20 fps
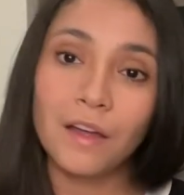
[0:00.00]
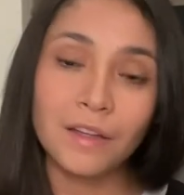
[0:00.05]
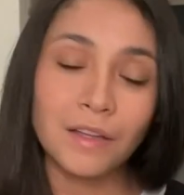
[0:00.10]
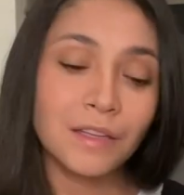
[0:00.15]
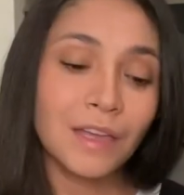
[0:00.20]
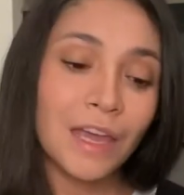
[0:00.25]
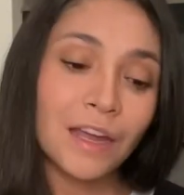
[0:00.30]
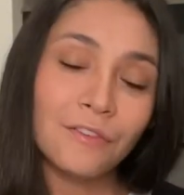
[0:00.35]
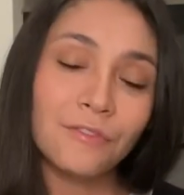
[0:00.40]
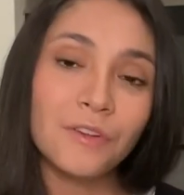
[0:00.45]

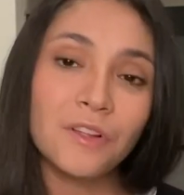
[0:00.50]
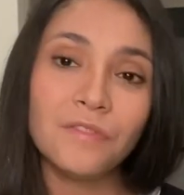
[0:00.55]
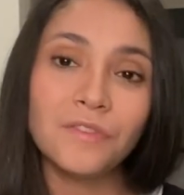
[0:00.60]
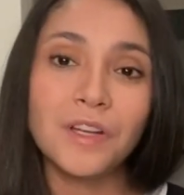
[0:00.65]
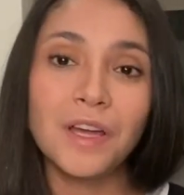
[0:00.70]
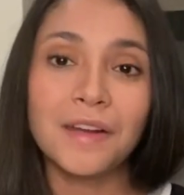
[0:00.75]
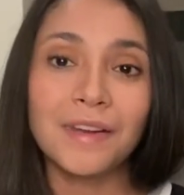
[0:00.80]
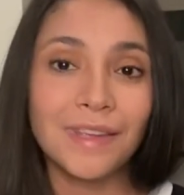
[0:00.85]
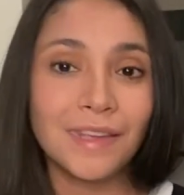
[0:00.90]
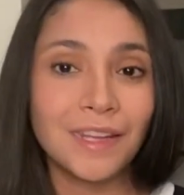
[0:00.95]
careful of
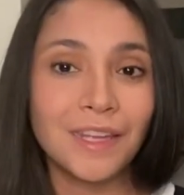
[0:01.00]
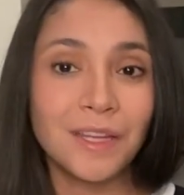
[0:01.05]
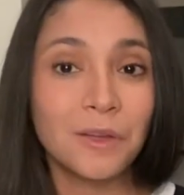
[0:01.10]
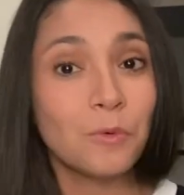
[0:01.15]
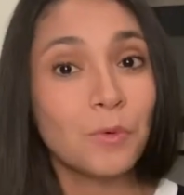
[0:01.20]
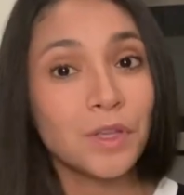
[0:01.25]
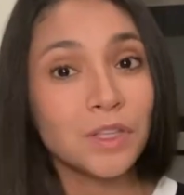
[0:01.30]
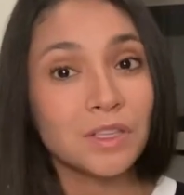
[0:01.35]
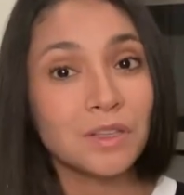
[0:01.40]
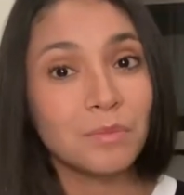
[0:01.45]
not eating
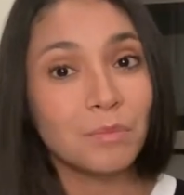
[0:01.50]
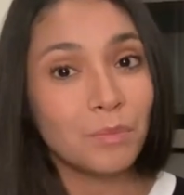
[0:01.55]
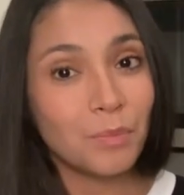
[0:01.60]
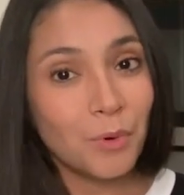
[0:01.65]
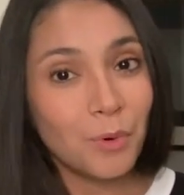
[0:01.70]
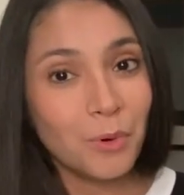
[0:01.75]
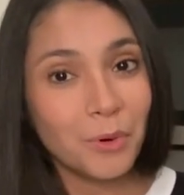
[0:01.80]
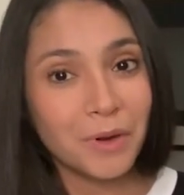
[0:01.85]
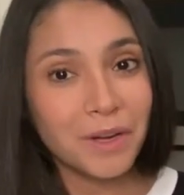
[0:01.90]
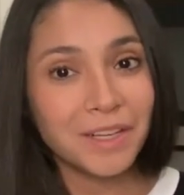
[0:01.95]
when you're
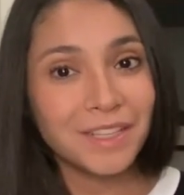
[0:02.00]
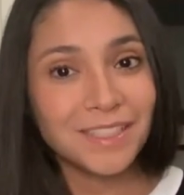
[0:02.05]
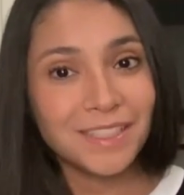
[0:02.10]
bored.